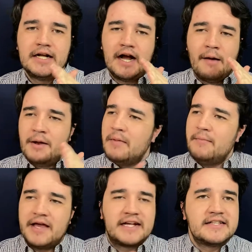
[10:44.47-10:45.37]
and
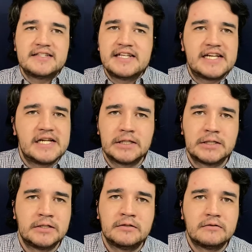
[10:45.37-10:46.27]
maybe I can sneak in a
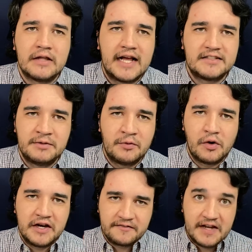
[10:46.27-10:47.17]
little last minute
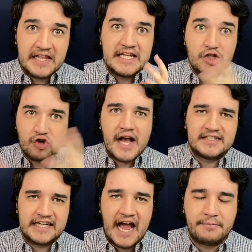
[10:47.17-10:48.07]
one if anything
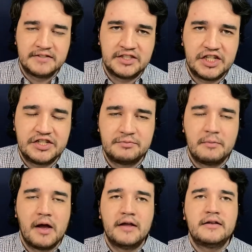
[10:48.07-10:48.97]
drastic happens that changes my
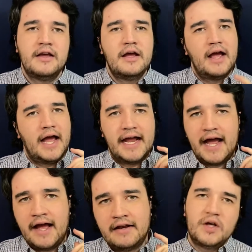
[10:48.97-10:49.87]
mind. I
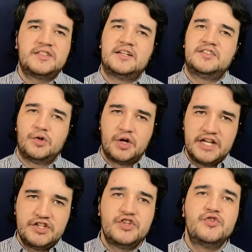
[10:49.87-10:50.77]
got West Side Story,
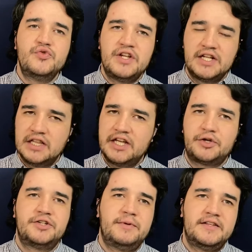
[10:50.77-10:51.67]
Dune,
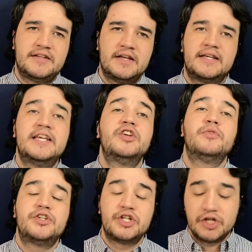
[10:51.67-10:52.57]
Licorice Pizza, King
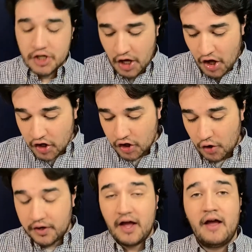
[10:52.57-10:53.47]
Richard,
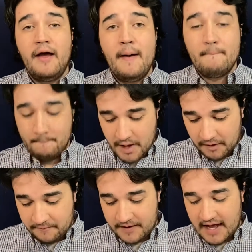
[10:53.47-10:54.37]
Coda,
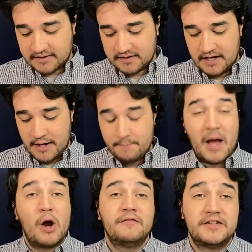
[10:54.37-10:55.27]
Belfast,
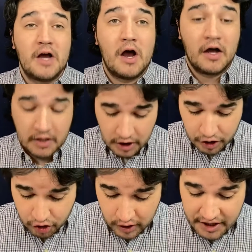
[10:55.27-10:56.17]
Power of the Dog,
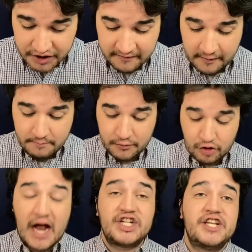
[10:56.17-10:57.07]

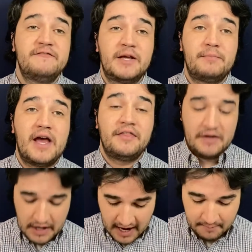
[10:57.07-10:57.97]
Tragedy of Macbeth,
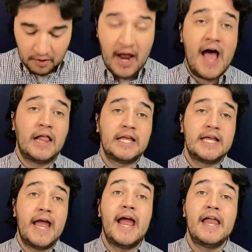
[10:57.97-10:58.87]
Nightmare
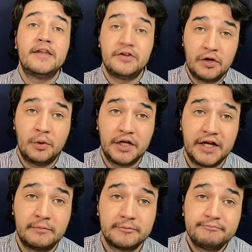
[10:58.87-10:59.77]
Alley, and Don't Look Up.